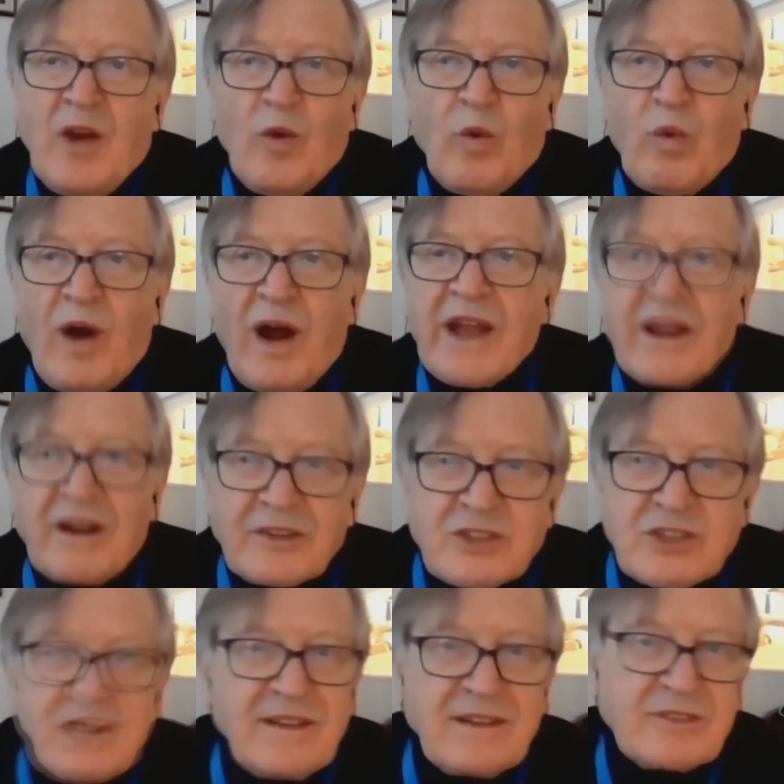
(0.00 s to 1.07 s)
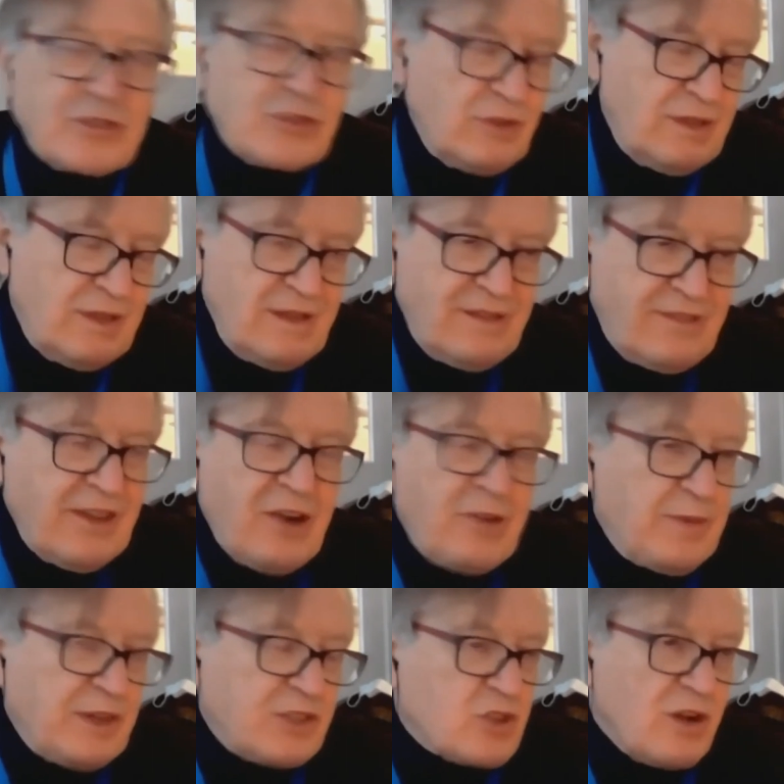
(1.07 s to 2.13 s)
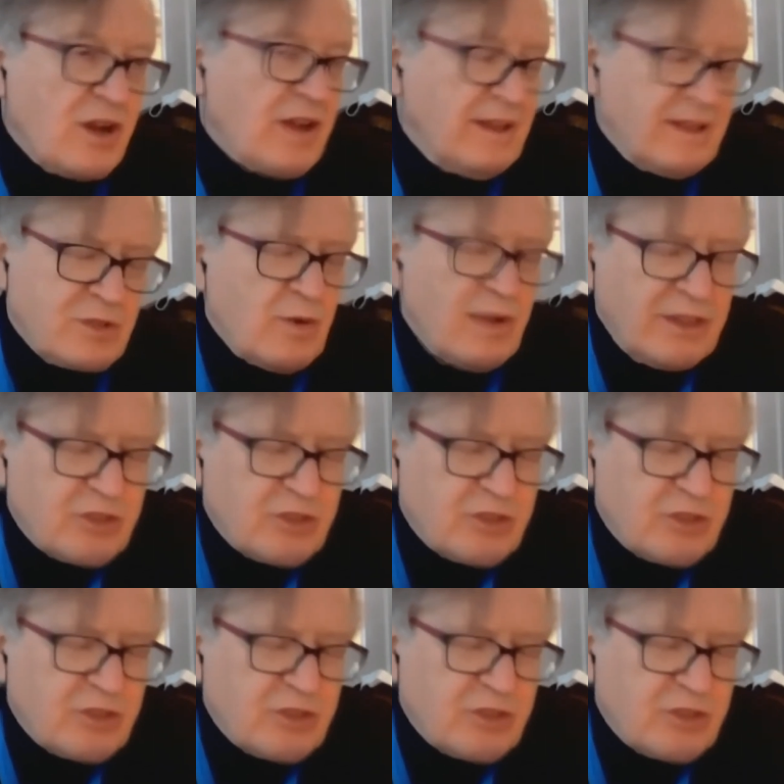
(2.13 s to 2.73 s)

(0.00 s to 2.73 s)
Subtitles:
Why are gene therapy trials,